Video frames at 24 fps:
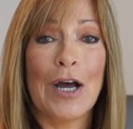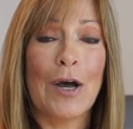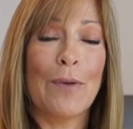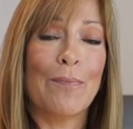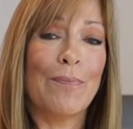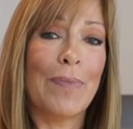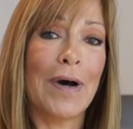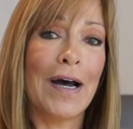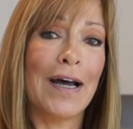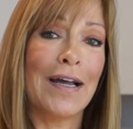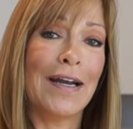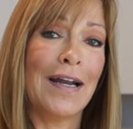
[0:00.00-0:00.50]

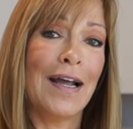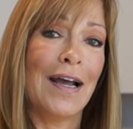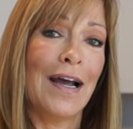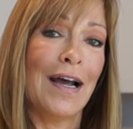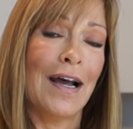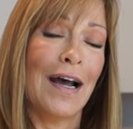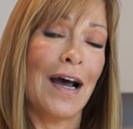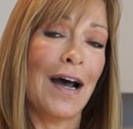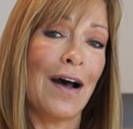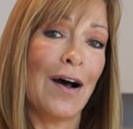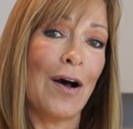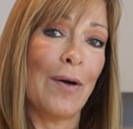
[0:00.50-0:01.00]
But,
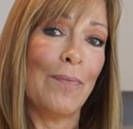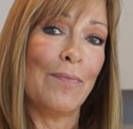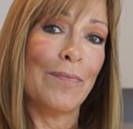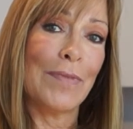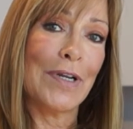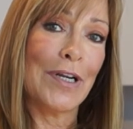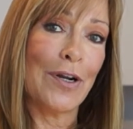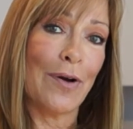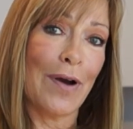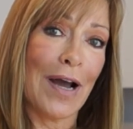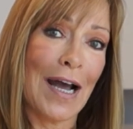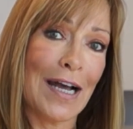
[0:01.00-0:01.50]
um,
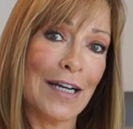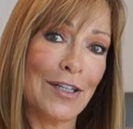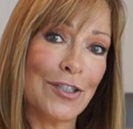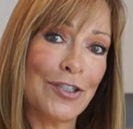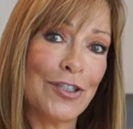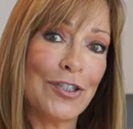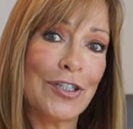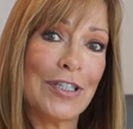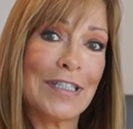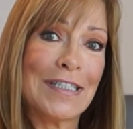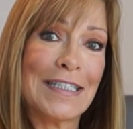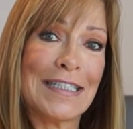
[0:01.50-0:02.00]
you know, as
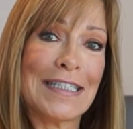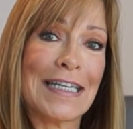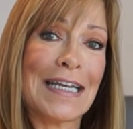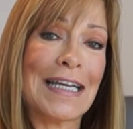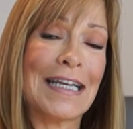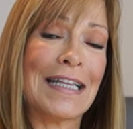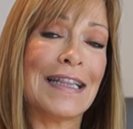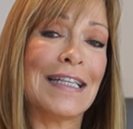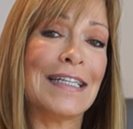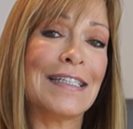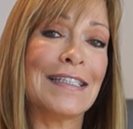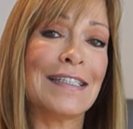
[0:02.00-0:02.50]
you could
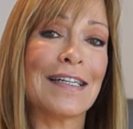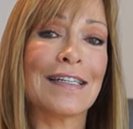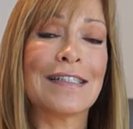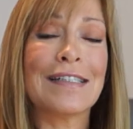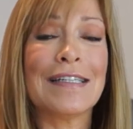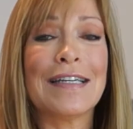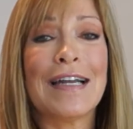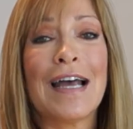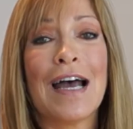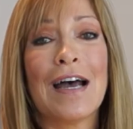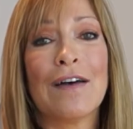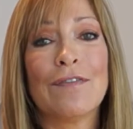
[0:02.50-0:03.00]
see, this
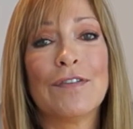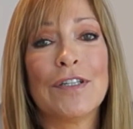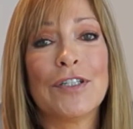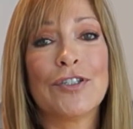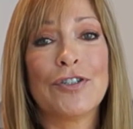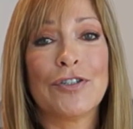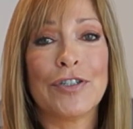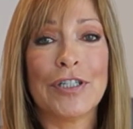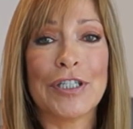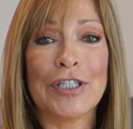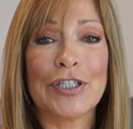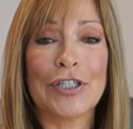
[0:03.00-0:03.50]
doesn't have the
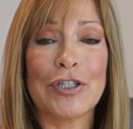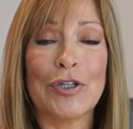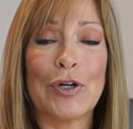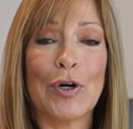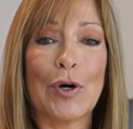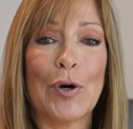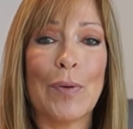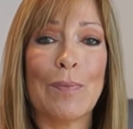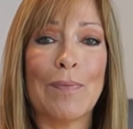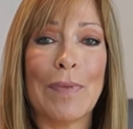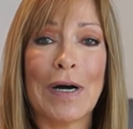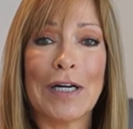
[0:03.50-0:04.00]

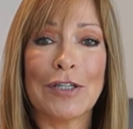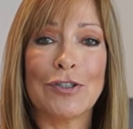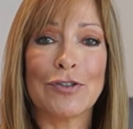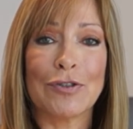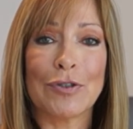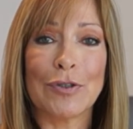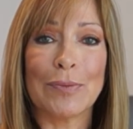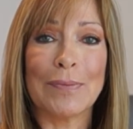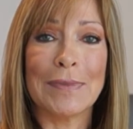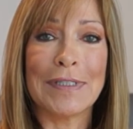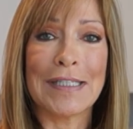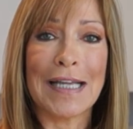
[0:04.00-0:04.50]
traditional
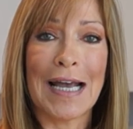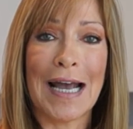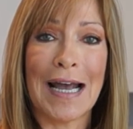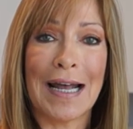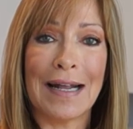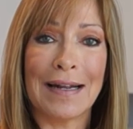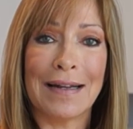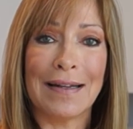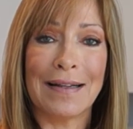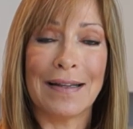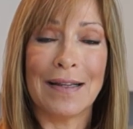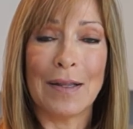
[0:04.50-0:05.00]
mushrooms
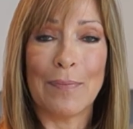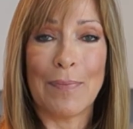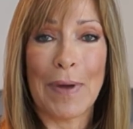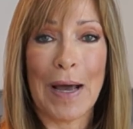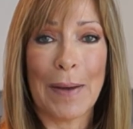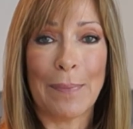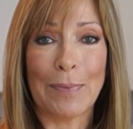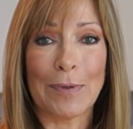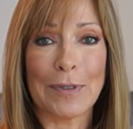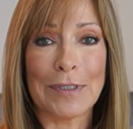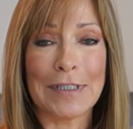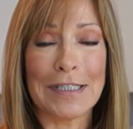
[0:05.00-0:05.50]
and the
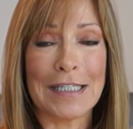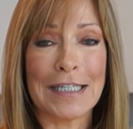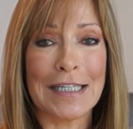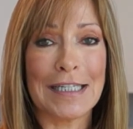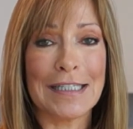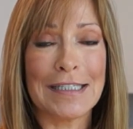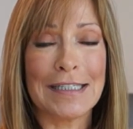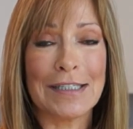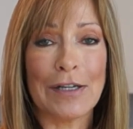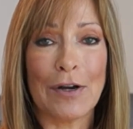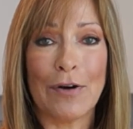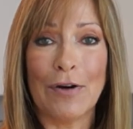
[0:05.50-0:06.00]
peppers in
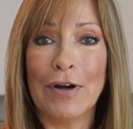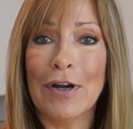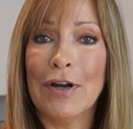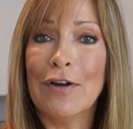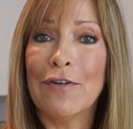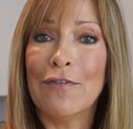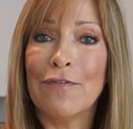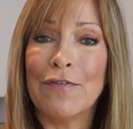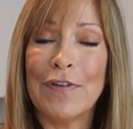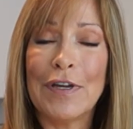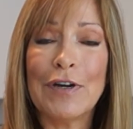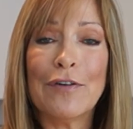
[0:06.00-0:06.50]
it. So
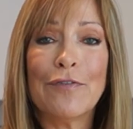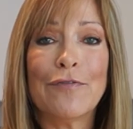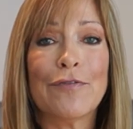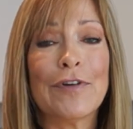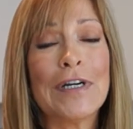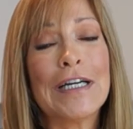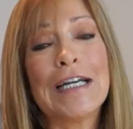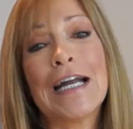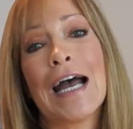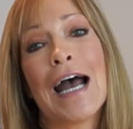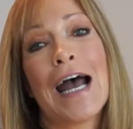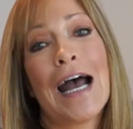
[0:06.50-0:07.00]
feel
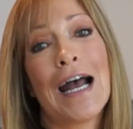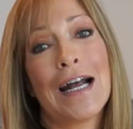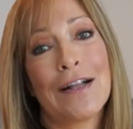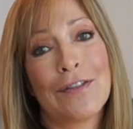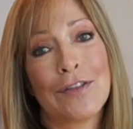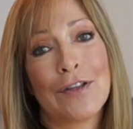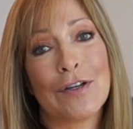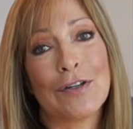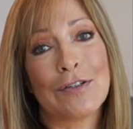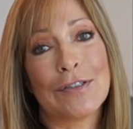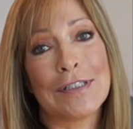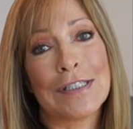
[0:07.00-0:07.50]
free to add
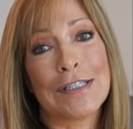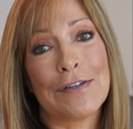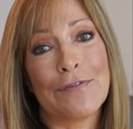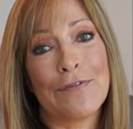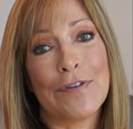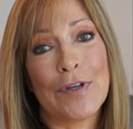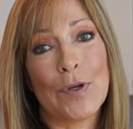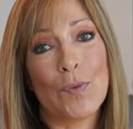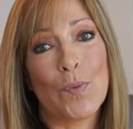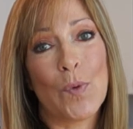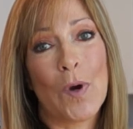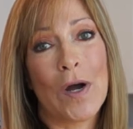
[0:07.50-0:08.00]
those if
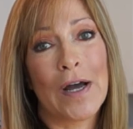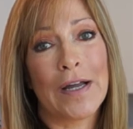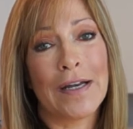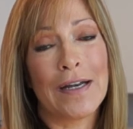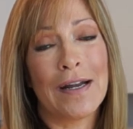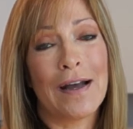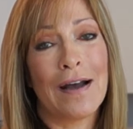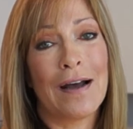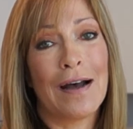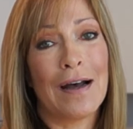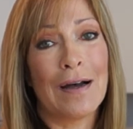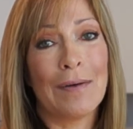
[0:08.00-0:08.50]
you
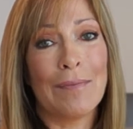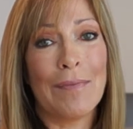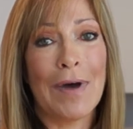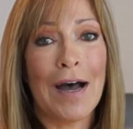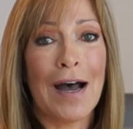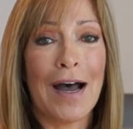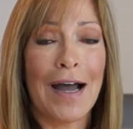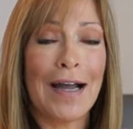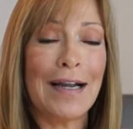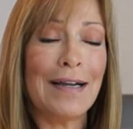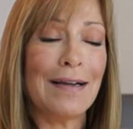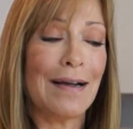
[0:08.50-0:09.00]
want. Um,
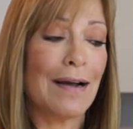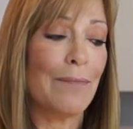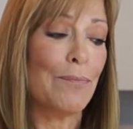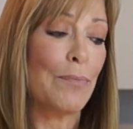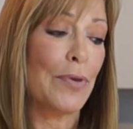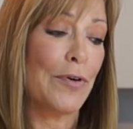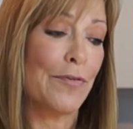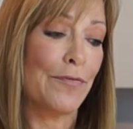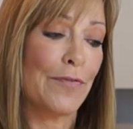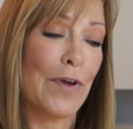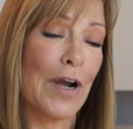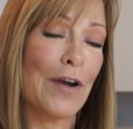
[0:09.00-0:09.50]
I
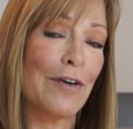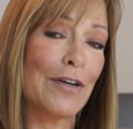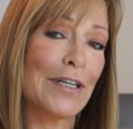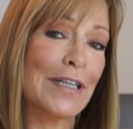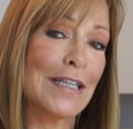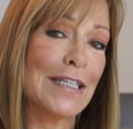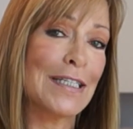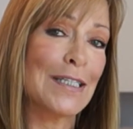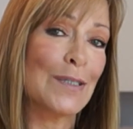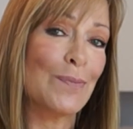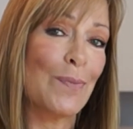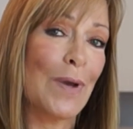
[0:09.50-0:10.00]
prefer it
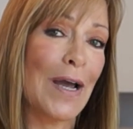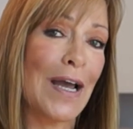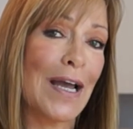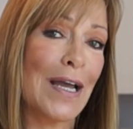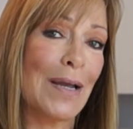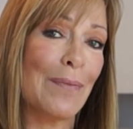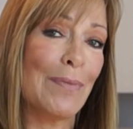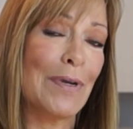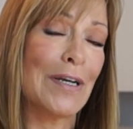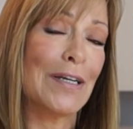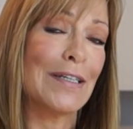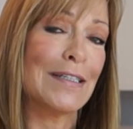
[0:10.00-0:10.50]
this
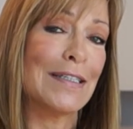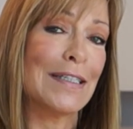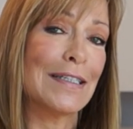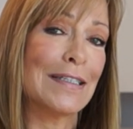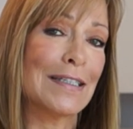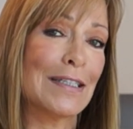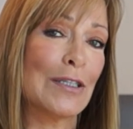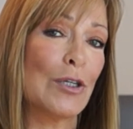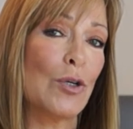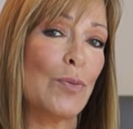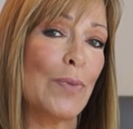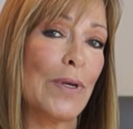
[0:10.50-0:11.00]
way because it's
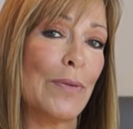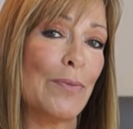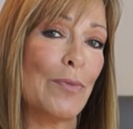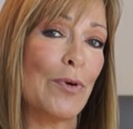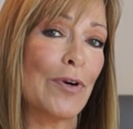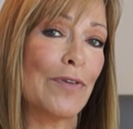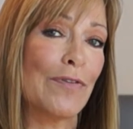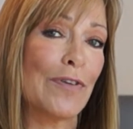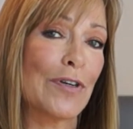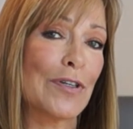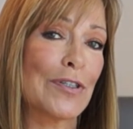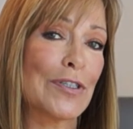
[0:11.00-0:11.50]
a little bit
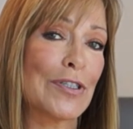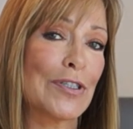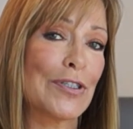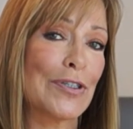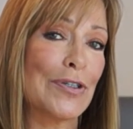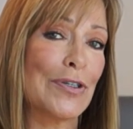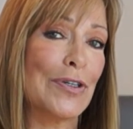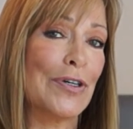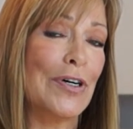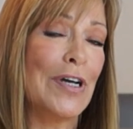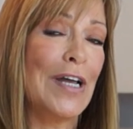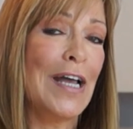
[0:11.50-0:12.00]
more
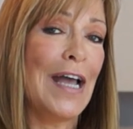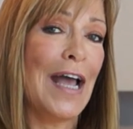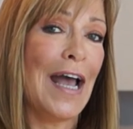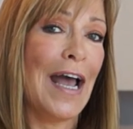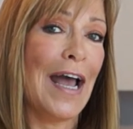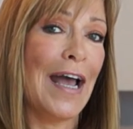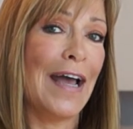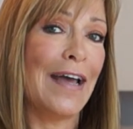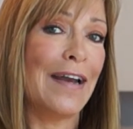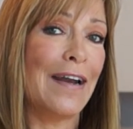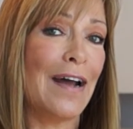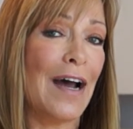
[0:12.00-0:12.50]
versatile,
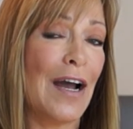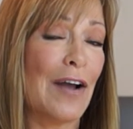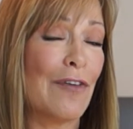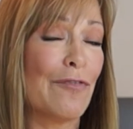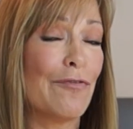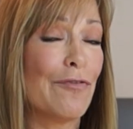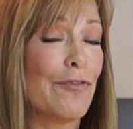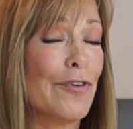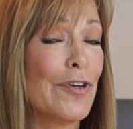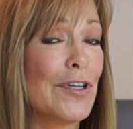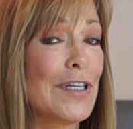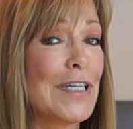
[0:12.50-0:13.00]
and I
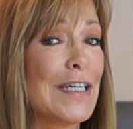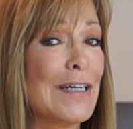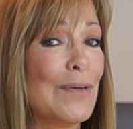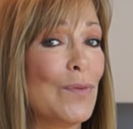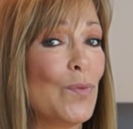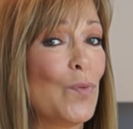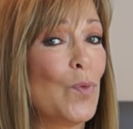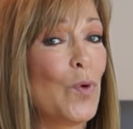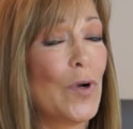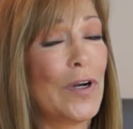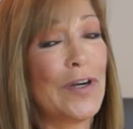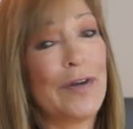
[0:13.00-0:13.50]
really
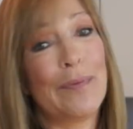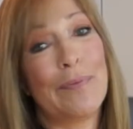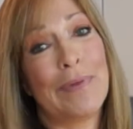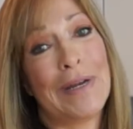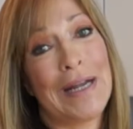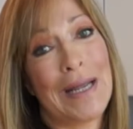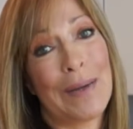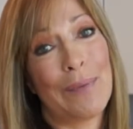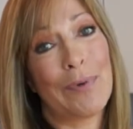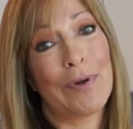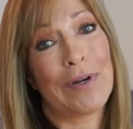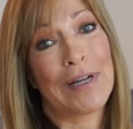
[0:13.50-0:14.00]
wouldn't have been
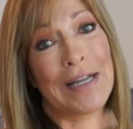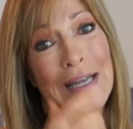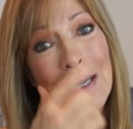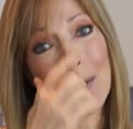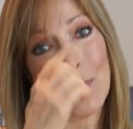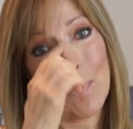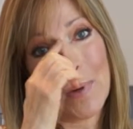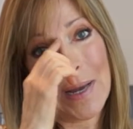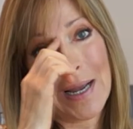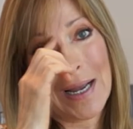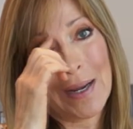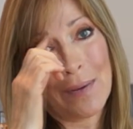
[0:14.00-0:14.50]
able to get
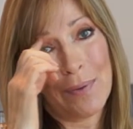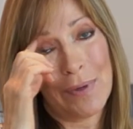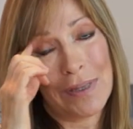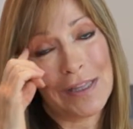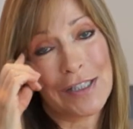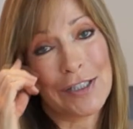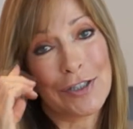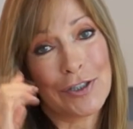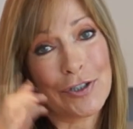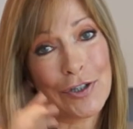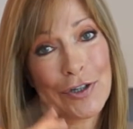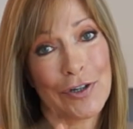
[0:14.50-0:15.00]
away
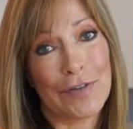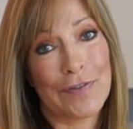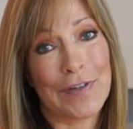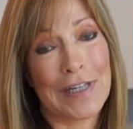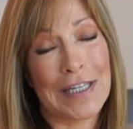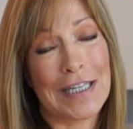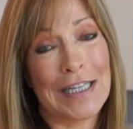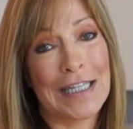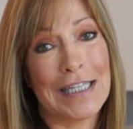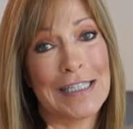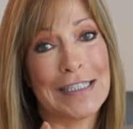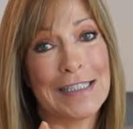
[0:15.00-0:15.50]
with
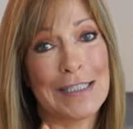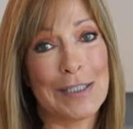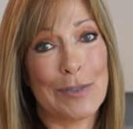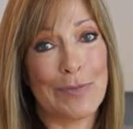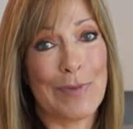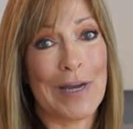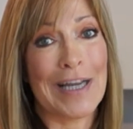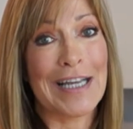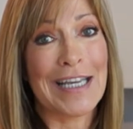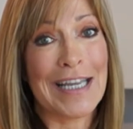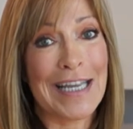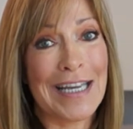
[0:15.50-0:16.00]
serving this to
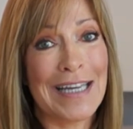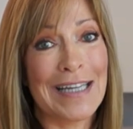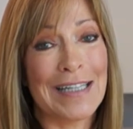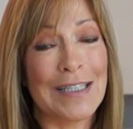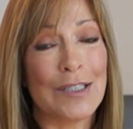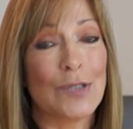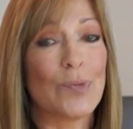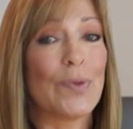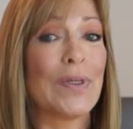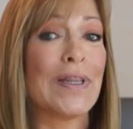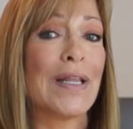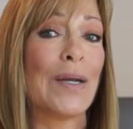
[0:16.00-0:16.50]
my
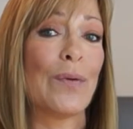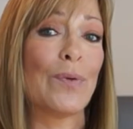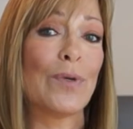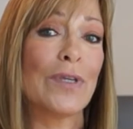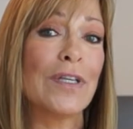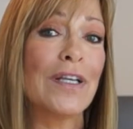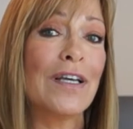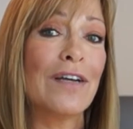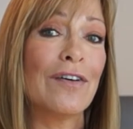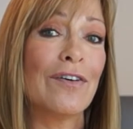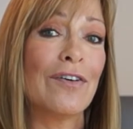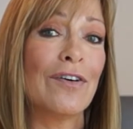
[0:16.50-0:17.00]
kids when they were
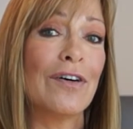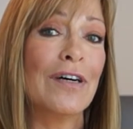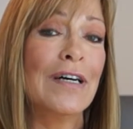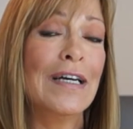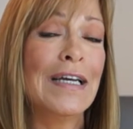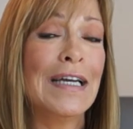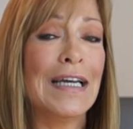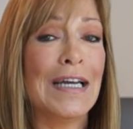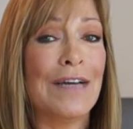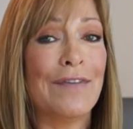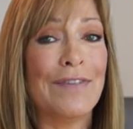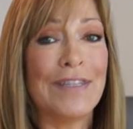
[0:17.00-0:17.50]
little
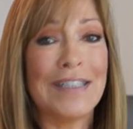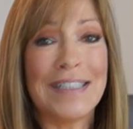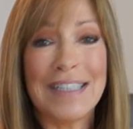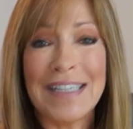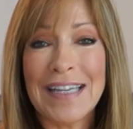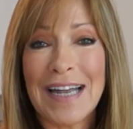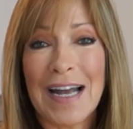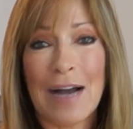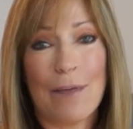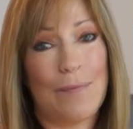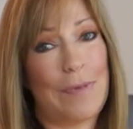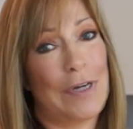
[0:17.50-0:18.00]
if it
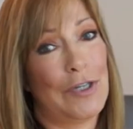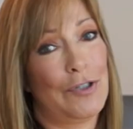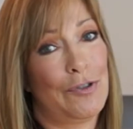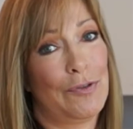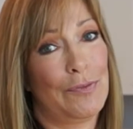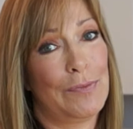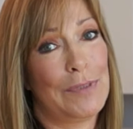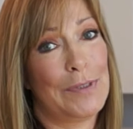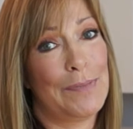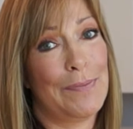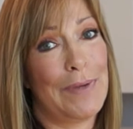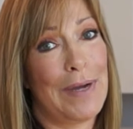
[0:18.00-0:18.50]
did have
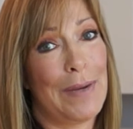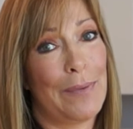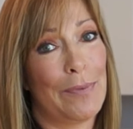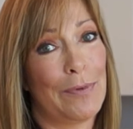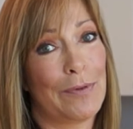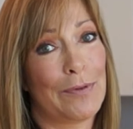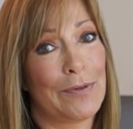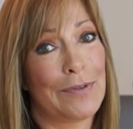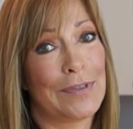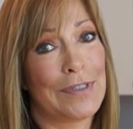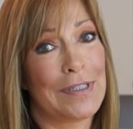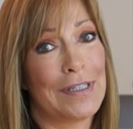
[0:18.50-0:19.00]
mushrooms and
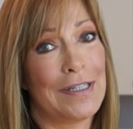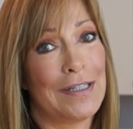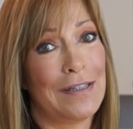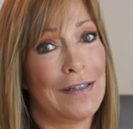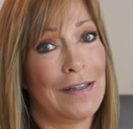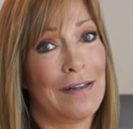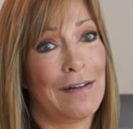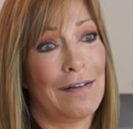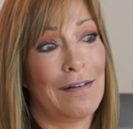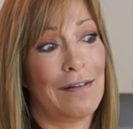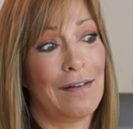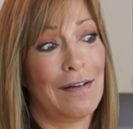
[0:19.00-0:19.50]
peppers in
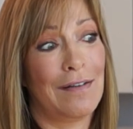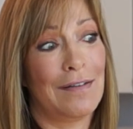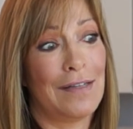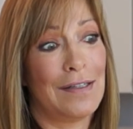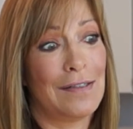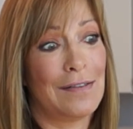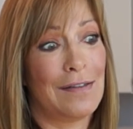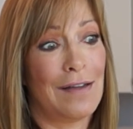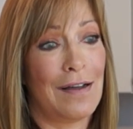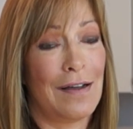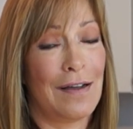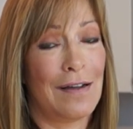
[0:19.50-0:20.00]
there,
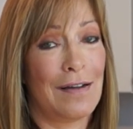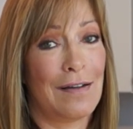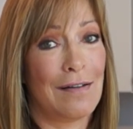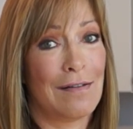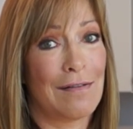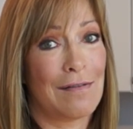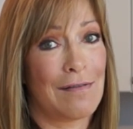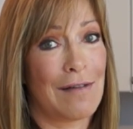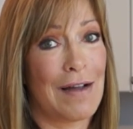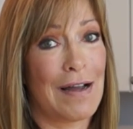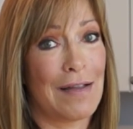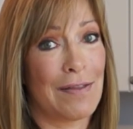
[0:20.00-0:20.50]
unless I
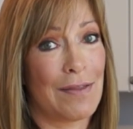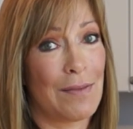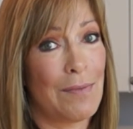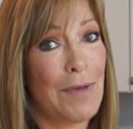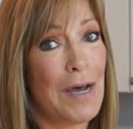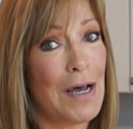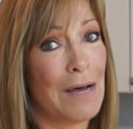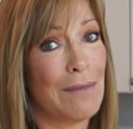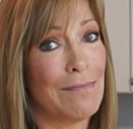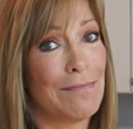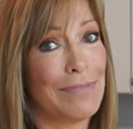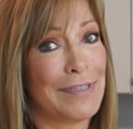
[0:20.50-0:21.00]
ground them
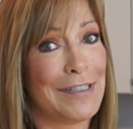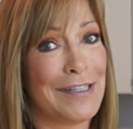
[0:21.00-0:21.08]
up.